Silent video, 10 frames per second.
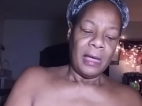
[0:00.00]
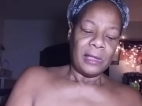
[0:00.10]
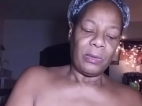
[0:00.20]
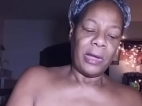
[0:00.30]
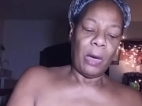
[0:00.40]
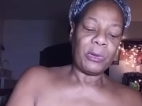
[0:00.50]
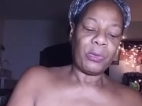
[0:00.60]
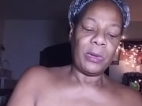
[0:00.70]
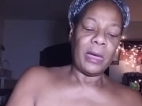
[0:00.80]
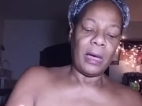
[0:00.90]
So it helps,
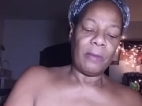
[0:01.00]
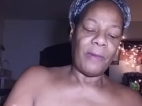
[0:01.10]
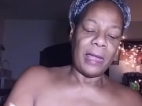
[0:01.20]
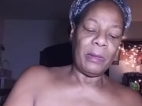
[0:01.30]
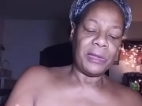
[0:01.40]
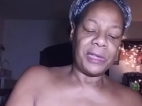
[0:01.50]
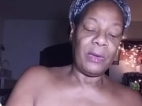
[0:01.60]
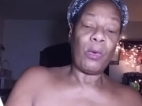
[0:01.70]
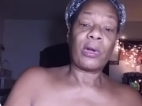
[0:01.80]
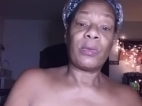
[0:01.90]
vitamin C
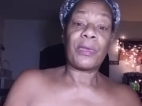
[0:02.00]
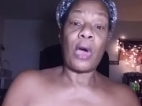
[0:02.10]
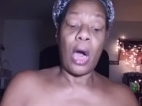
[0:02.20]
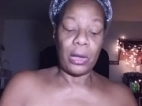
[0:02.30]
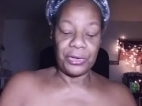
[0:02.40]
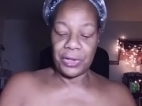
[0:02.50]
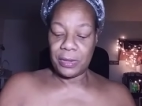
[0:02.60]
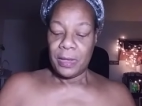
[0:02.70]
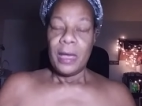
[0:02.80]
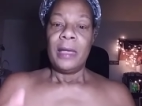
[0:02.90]
works with
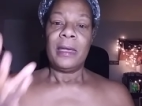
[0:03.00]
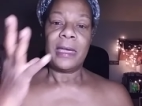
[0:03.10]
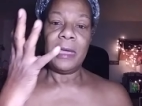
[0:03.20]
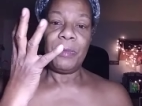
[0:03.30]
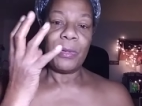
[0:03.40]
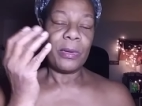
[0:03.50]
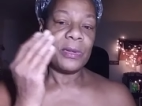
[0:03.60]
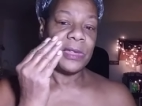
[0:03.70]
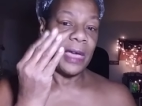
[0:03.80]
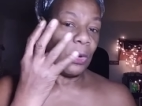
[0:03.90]
collagen to keep your
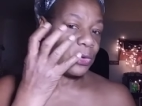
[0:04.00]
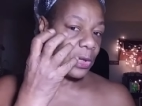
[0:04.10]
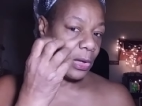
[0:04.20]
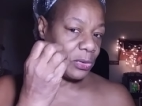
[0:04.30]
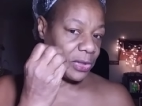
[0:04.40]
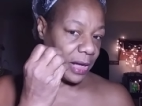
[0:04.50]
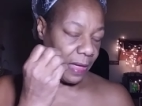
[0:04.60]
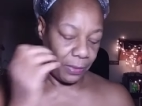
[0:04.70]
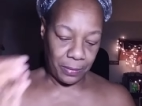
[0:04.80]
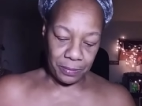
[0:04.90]
cells close
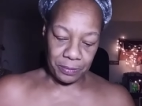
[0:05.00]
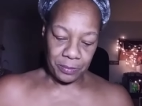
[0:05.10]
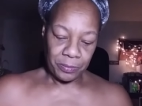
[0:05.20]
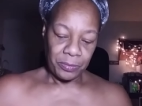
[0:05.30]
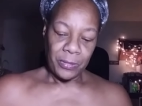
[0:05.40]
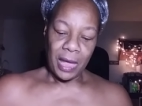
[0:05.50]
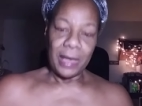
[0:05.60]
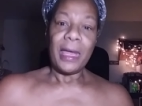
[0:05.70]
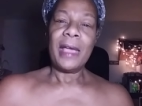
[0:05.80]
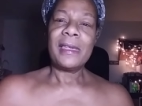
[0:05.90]
together
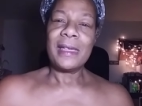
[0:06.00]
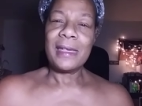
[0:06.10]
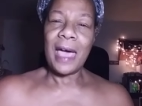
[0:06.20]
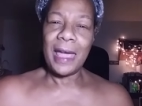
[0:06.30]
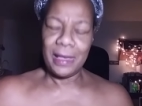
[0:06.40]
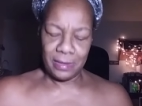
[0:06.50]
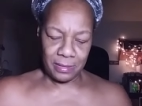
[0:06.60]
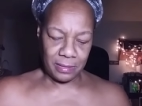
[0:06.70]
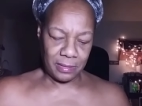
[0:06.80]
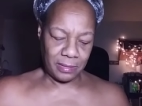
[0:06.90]
and nice and tight.
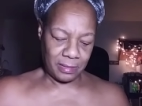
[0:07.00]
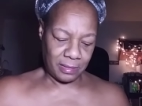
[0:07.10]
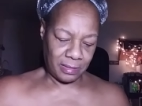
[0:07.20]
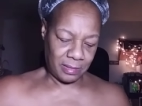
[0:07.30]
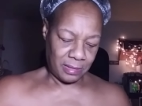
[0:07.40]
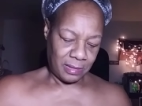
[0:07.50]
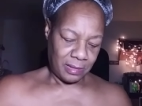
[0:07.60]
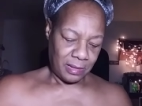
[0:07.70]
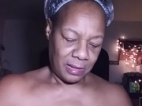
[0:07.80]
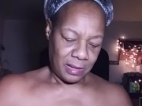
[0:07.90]

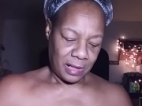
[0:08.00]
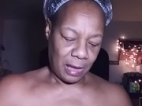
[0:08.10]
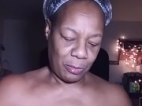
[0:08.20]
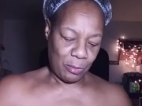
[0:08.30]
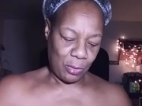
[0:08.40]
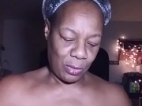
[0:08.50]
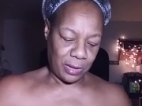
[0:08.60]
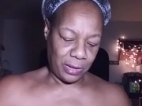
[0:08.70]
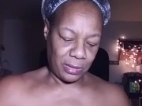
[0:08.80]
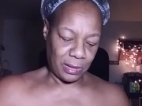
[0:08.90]
A couple more in
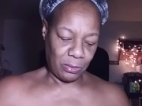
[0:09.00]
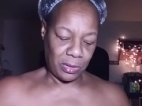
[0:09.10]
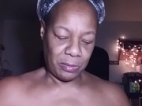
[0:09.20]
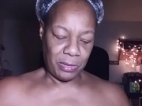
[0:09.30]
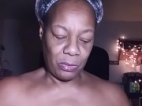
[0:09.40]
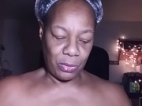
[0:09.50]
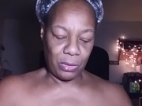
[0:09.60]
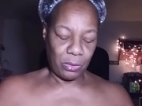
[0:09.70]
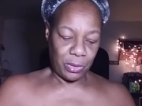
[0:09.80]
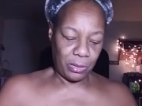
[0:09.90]
here because I don't want it to be
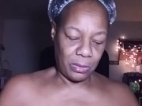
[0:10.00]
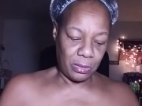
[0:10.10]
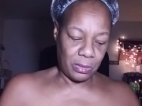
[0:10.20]
real.